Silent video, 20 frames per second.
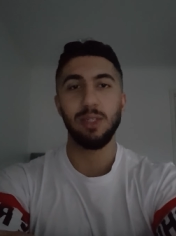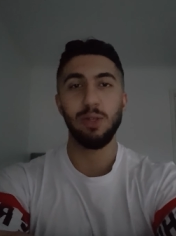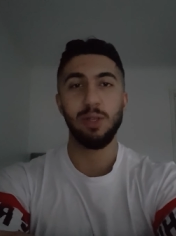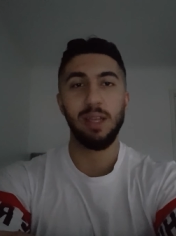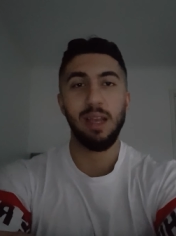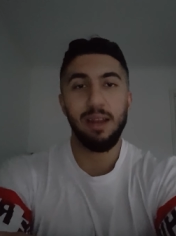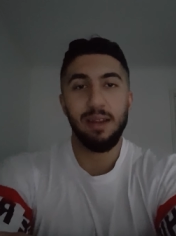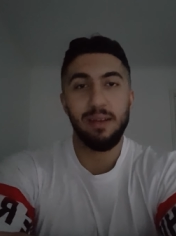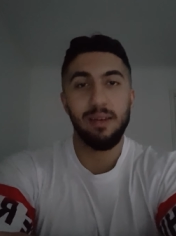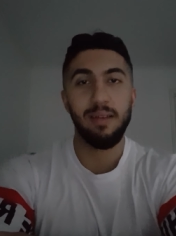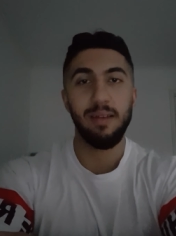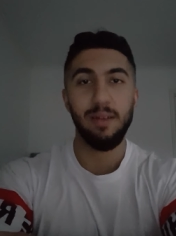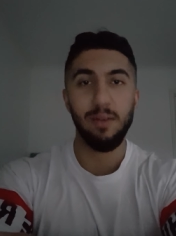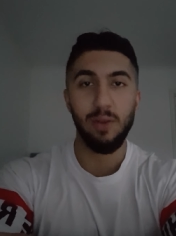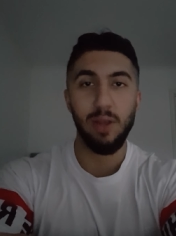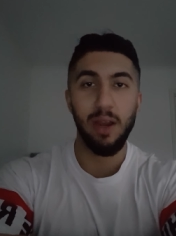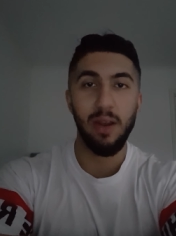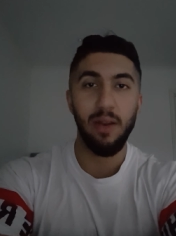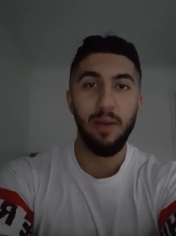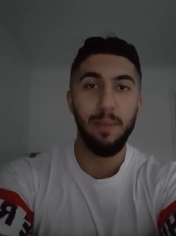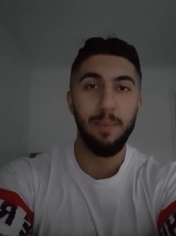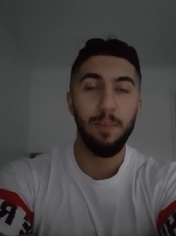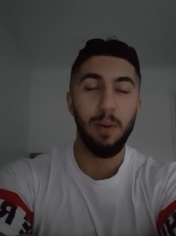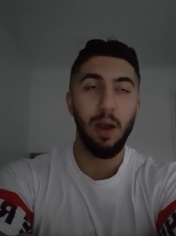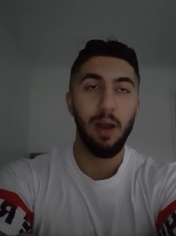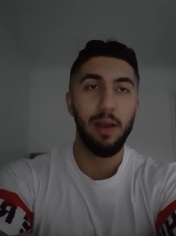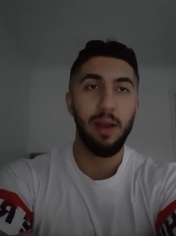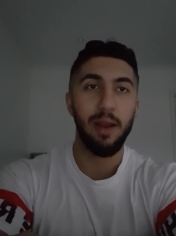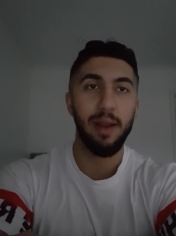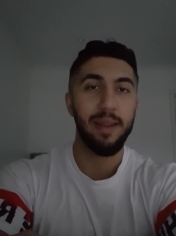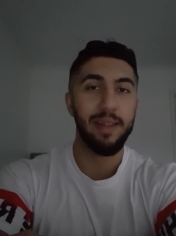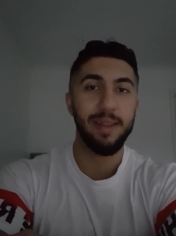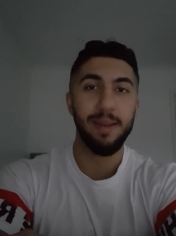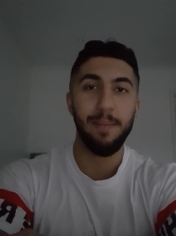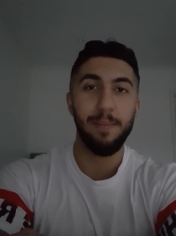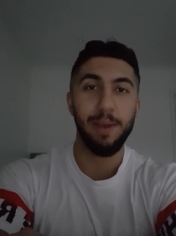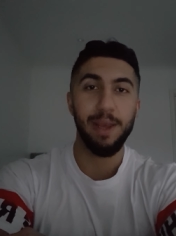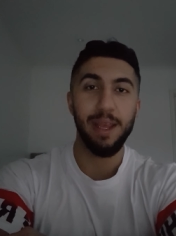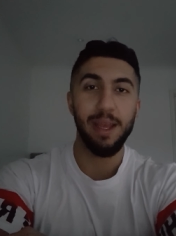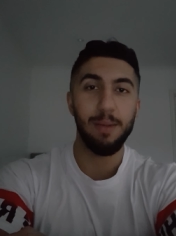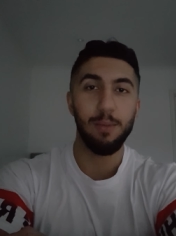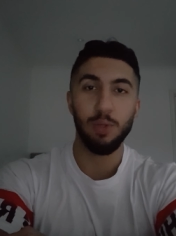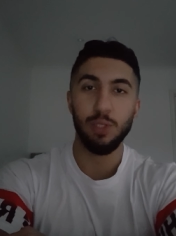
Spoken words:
You can buy another PM